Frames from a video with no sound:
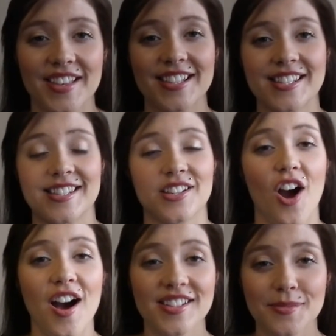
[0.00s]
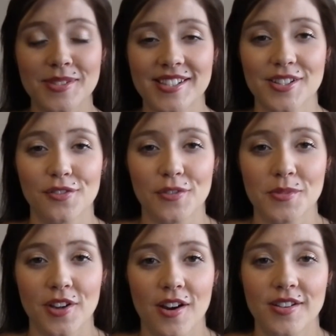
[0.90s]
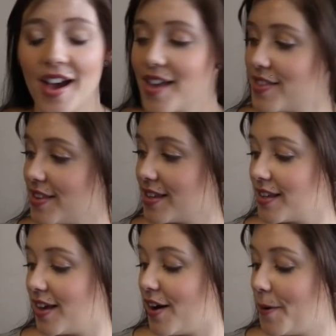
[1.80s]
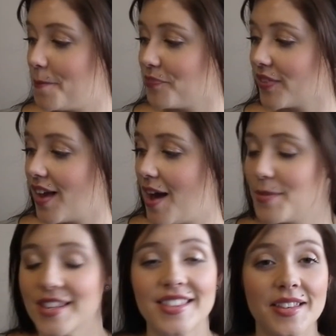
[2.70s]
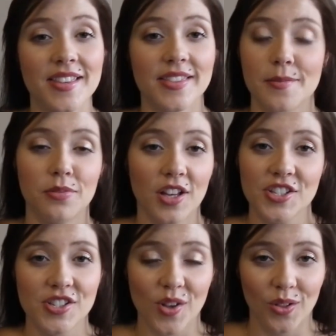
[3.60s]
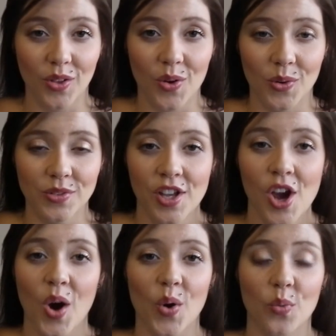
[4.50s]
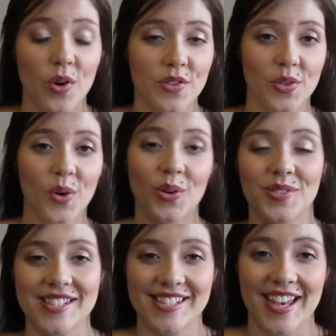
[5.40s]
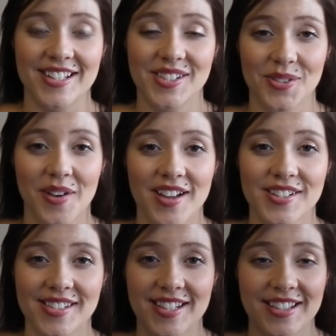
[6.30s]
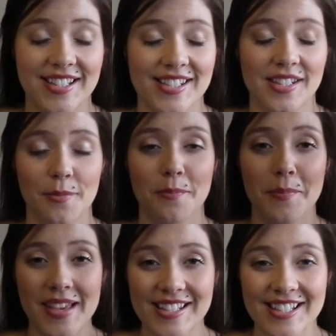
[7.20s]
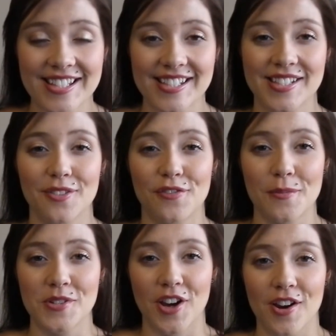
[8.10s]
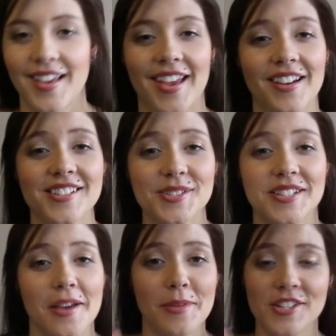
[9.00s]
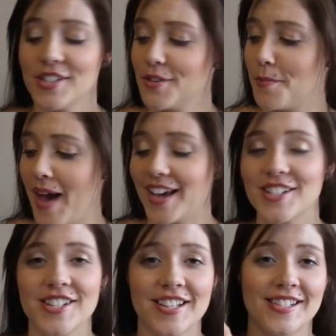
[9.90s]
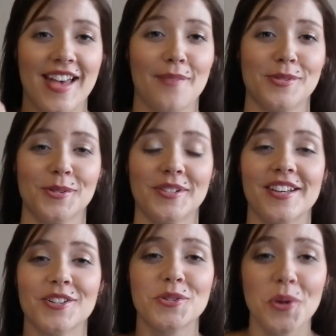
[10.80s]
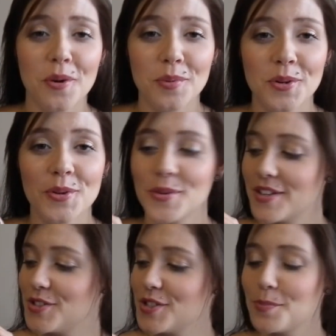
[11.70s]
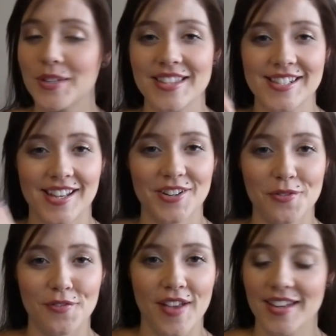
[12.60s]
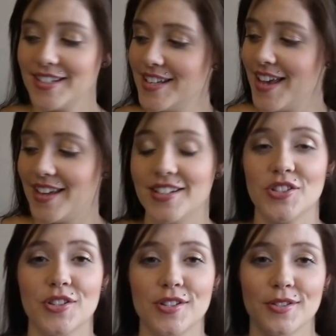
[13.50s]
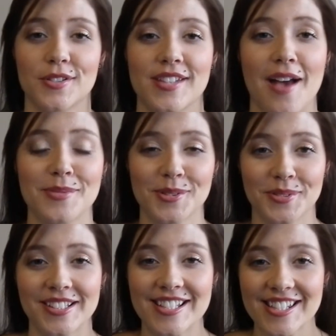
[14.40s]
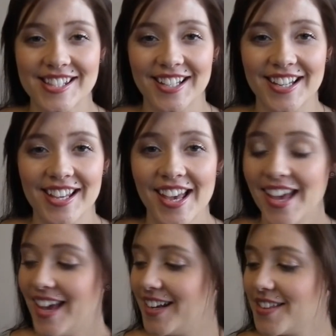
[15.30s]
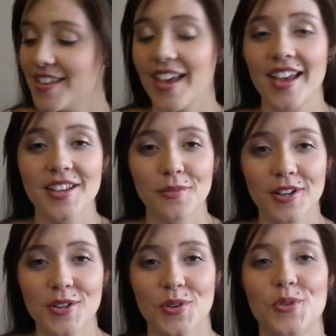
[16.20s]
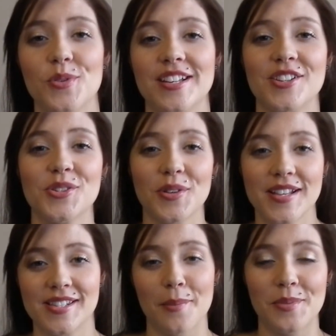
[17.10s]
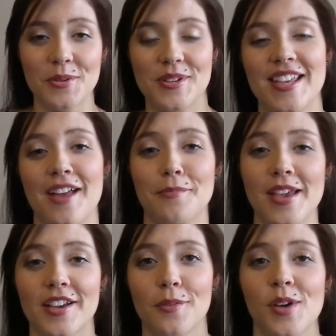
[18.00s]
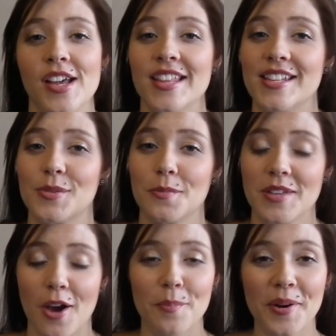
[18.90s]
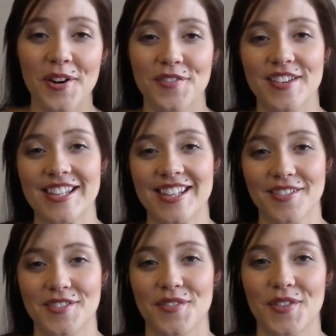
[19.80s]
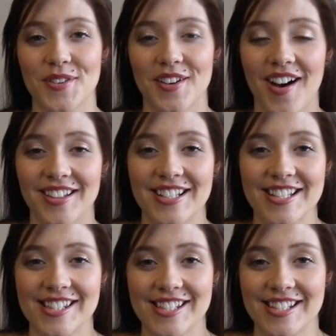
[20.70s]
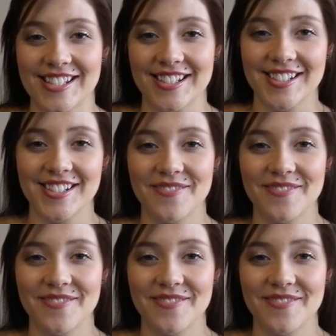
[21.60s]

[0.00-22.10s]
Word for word: think this is an awesome steal from Tarte. I think, um, I mean, the, the blushes alone are worth the whole set. So I just think this is an amazing steal from Tarte. And also, did I mention the packaging is absolutely adorable. You can just put this on your vanity and it just looks absolutely stunning. And I think anyone who enjoys beauty and makeup, this would be a perfect gift for the holiday season.